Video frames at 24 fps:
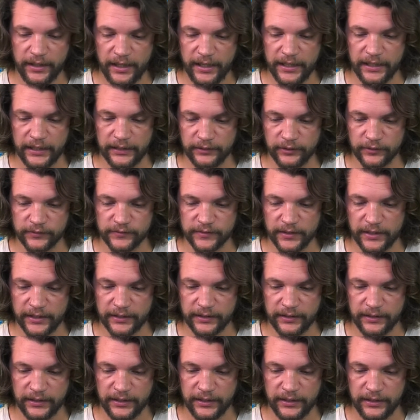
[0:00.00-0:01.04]
hey, it looks like
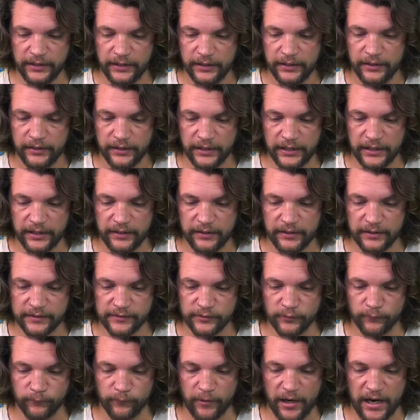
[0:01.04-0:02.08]
the ETH has
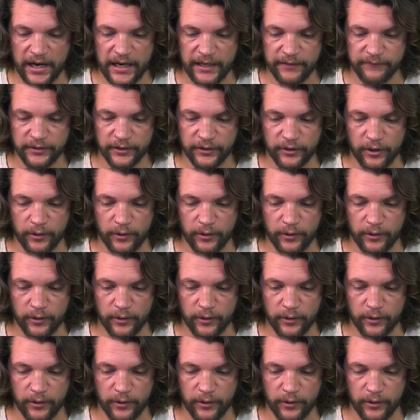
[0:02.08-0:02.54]
arrived in